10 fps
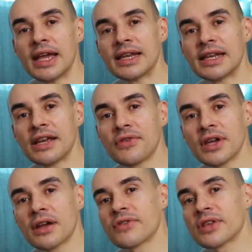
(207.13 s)
And if they
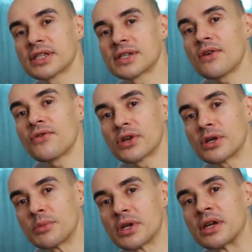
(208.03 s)
have their cell phone
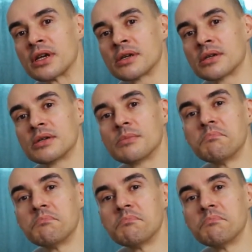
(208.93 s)
number there,